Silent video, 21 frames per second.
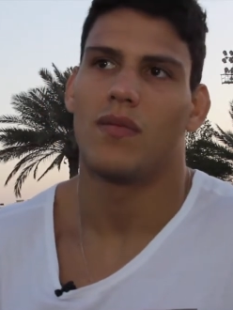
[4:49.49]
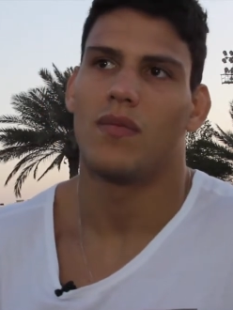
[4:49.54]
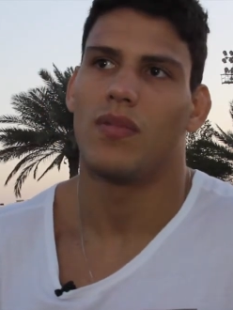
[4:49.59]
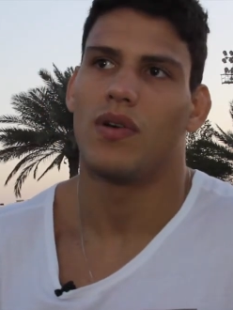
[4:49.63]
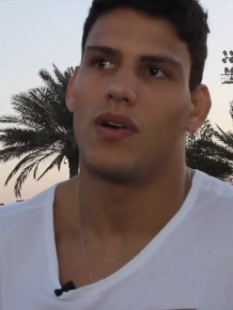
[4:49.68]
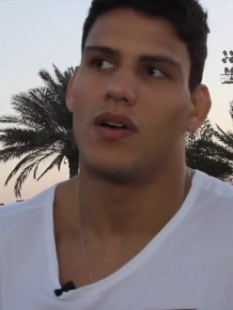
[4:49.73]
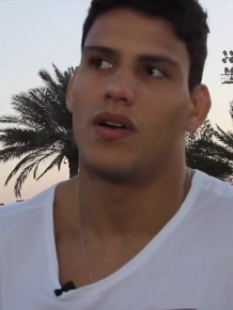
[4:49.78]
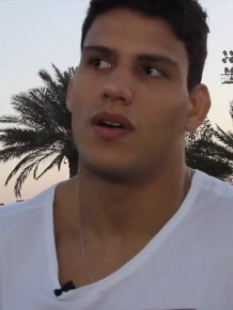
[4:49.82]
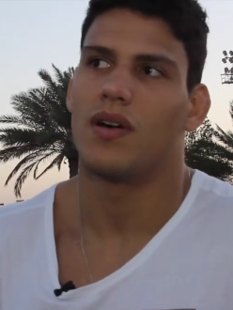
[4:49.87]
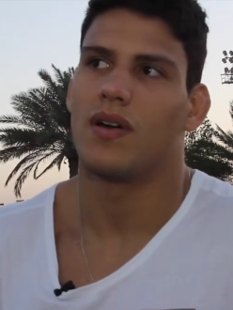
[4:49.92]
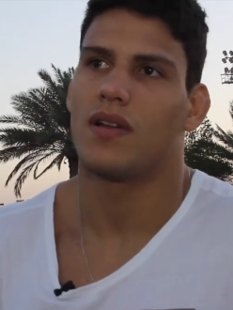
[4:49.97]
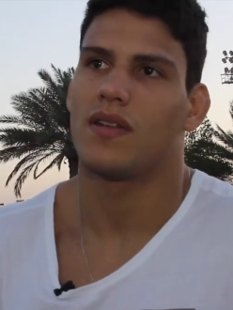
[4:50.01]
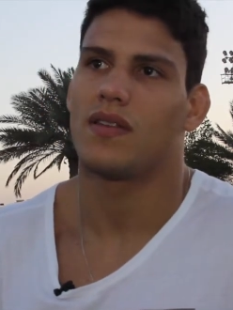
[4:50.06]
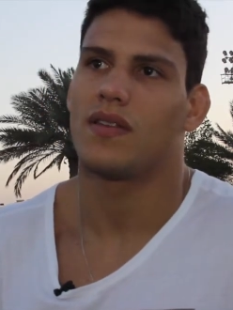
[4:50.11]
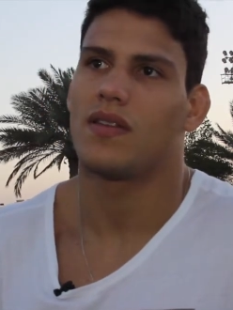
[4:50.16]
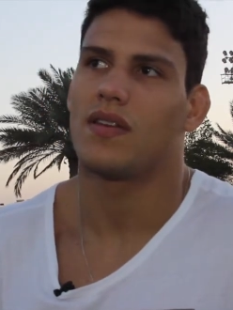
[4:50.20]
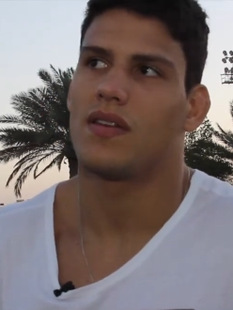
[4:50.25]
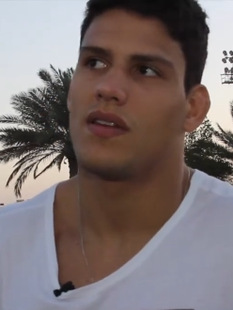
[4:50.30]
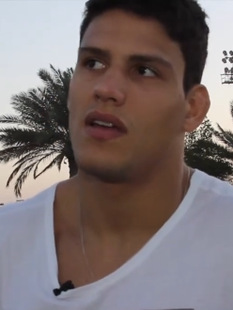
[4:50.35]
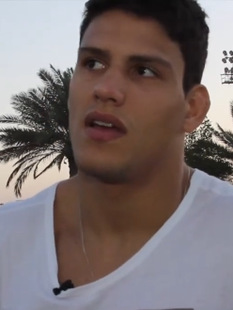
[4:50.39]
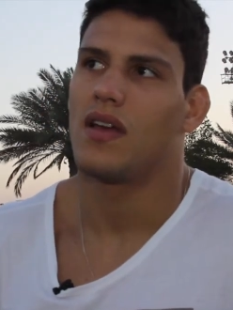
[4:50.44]
But
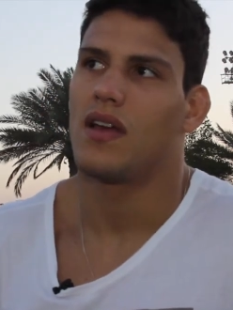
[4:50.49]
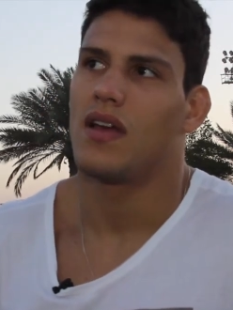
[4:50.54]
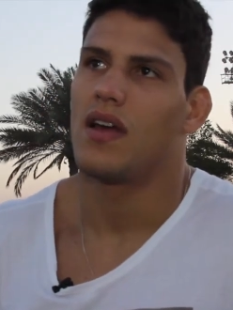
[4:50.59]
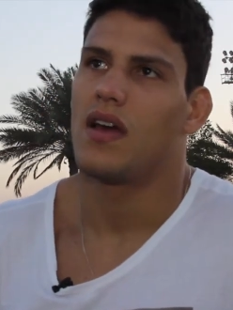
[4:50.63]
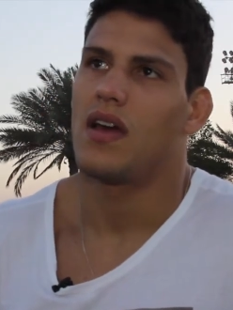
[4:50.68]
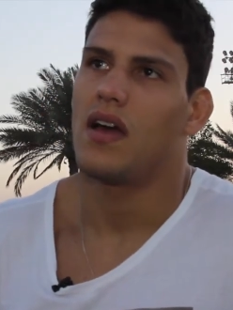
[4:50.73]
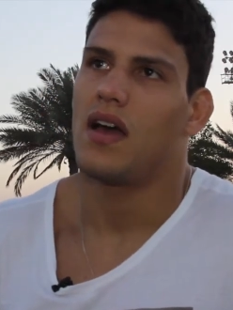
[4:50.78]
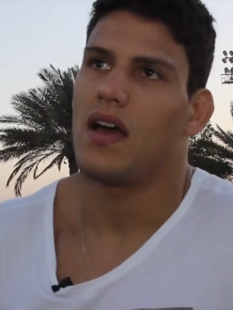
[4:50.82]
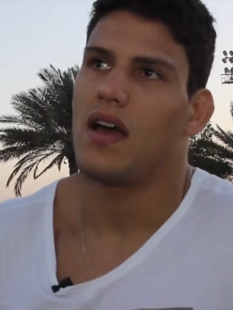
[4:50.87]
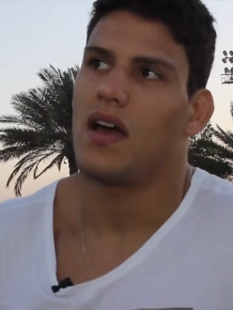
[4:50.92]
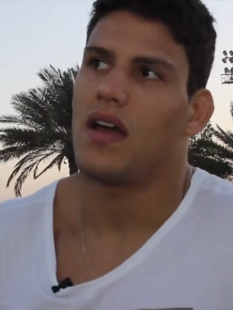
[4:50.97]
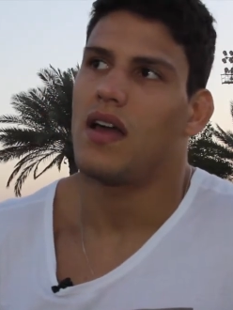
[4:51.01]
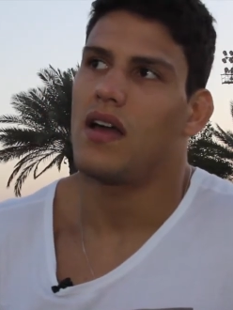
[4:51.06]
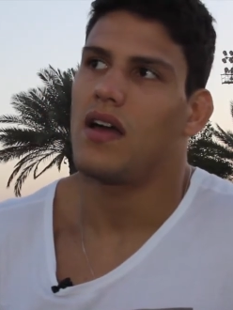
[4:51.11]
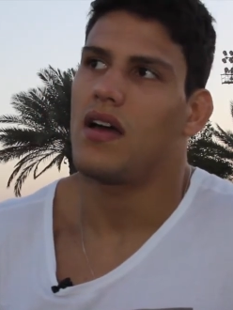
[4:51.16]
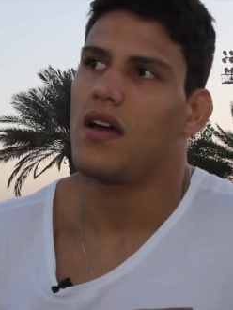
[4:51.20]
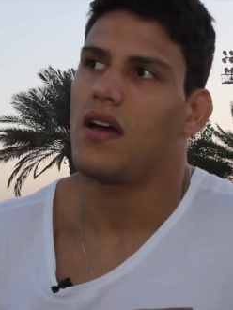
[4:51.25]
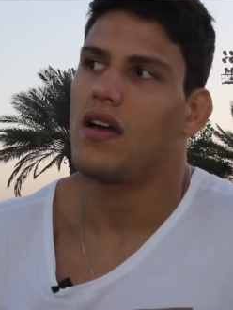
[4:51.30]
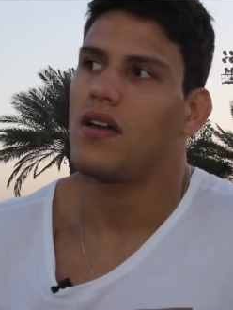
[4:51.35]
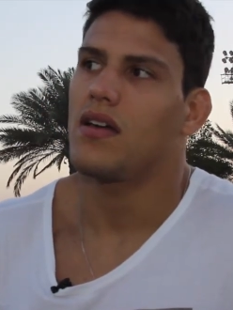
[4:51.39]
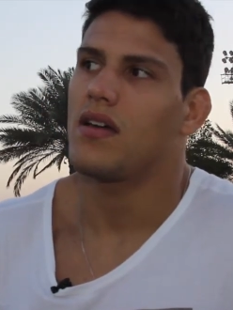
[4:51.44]

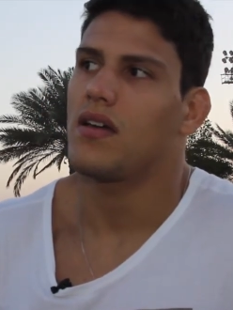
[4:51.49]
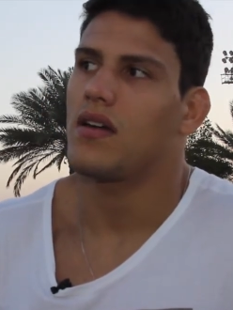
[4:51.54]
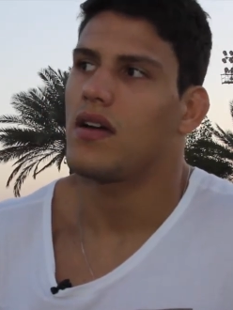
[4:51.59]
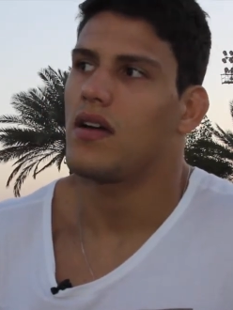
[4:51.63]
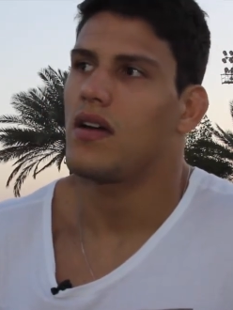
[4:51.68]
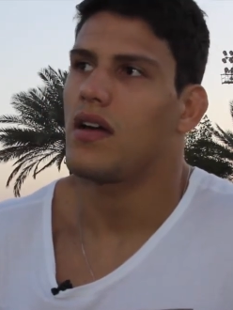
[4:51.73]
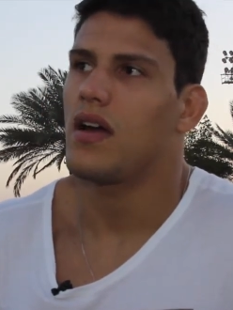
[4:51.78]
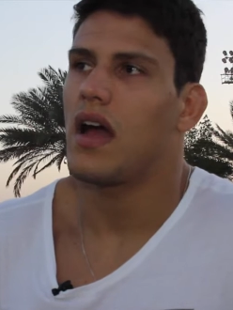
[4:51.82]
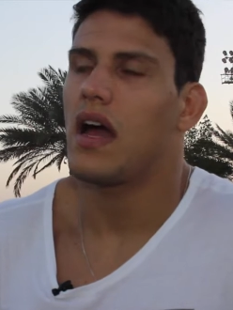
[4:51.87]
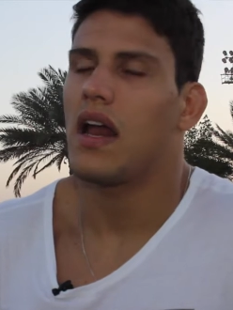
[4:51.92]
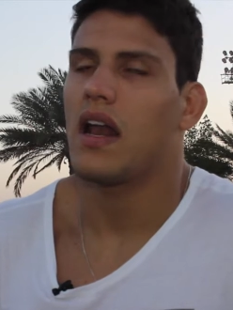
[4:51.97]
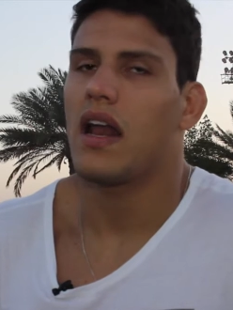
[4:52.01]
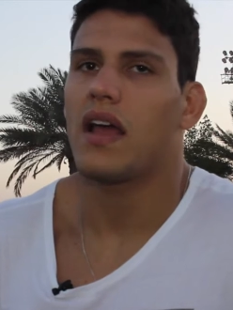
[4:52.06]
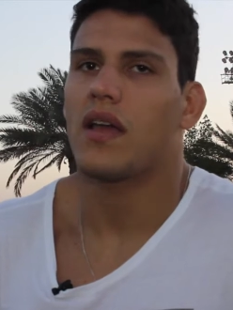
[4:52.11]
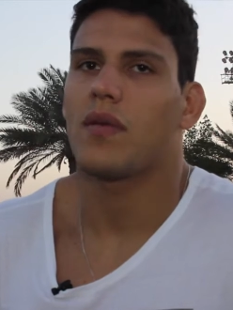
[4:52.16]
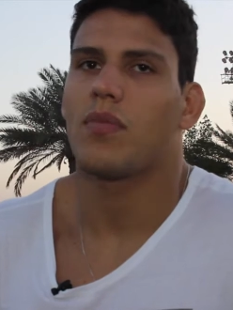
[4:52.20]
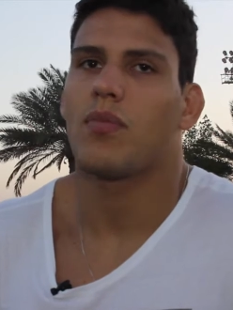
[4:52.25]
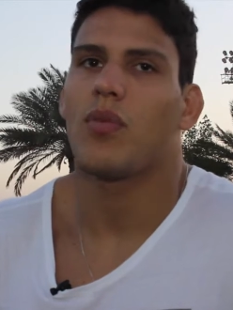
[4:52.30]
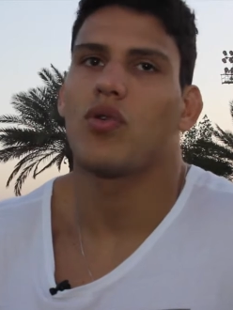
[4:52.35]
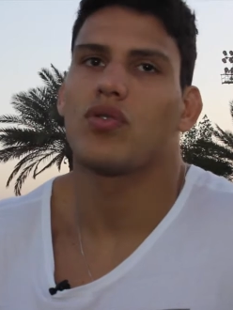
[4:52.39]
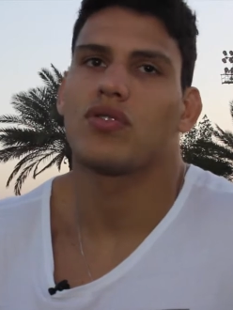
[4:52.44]
I
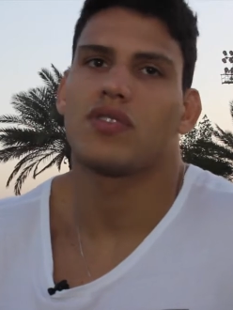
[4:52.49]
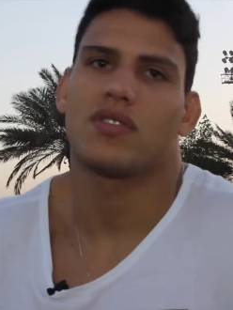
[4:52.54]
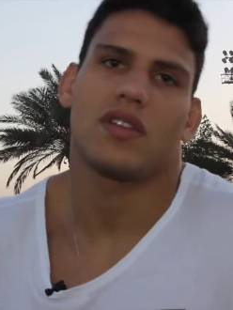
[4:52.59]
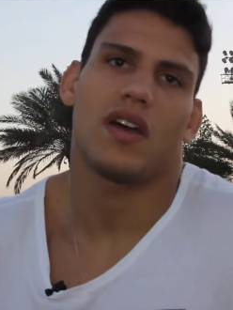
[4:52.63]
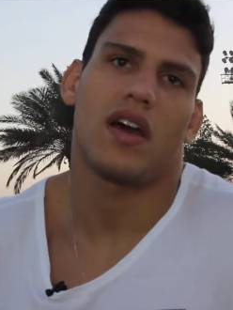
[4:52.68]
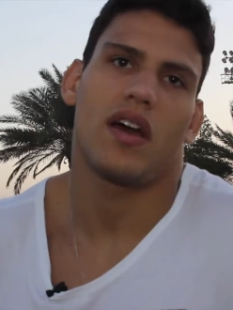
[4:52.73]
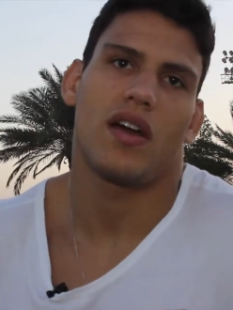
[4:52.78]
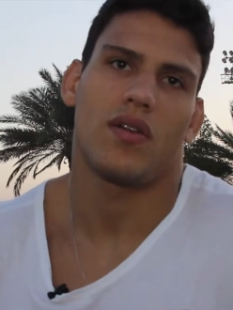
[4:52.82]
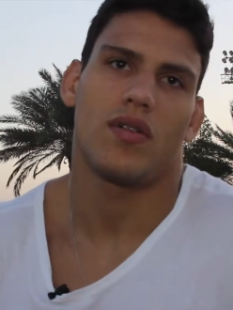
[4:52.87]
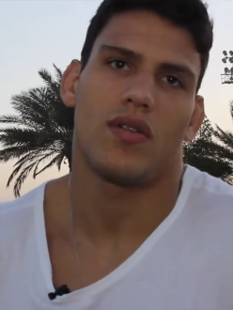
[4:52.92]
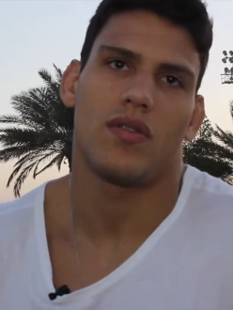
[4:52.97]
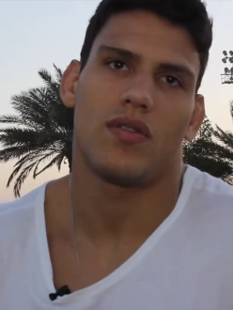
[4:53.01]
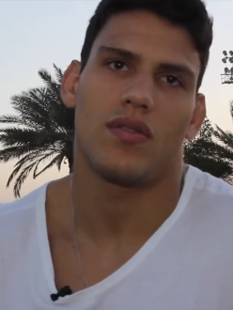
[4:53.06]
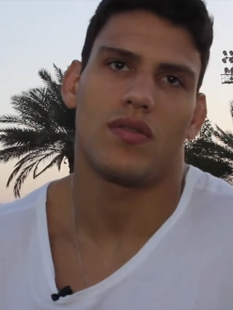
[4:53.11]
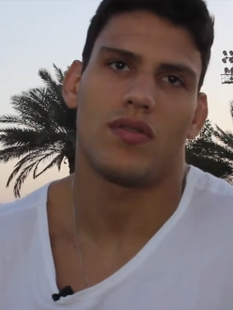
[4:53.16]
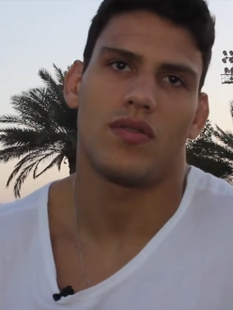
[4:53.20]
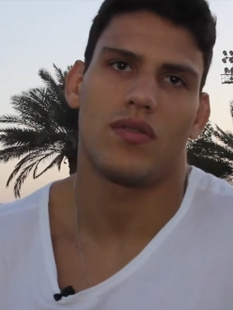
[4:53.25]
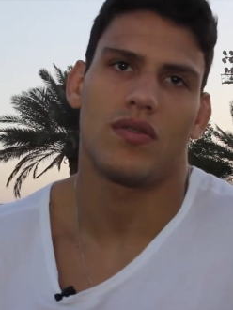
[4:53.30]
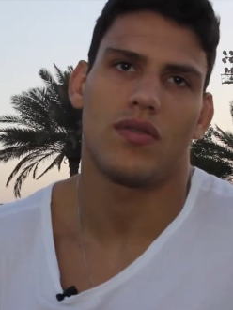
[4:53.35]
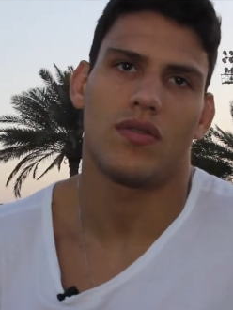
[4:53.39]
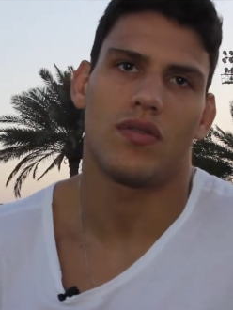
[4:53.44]
like both style,
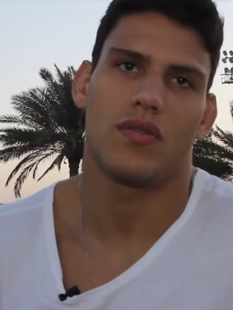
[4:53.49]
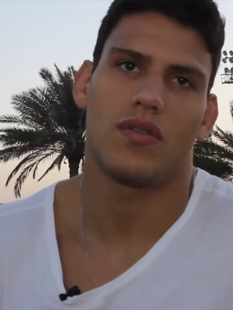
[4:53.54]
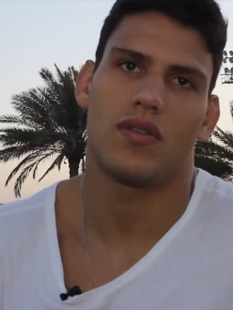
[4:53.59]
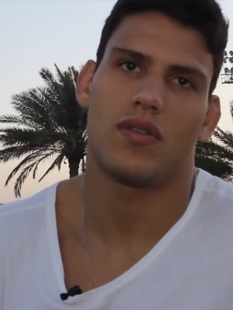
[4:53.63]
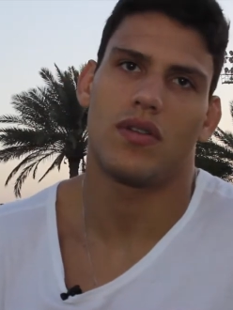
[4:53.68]
you know.